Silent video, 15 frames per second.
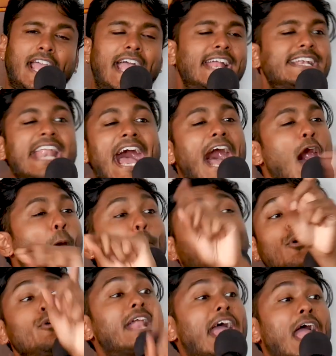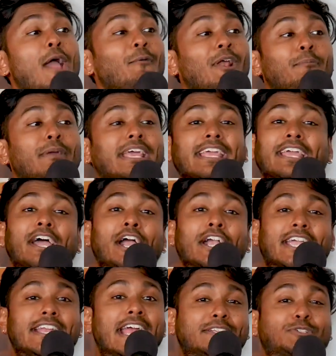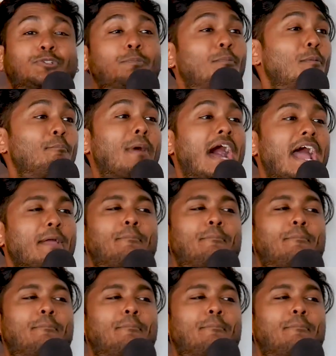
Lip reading: And now Pune will be connected to Mumbai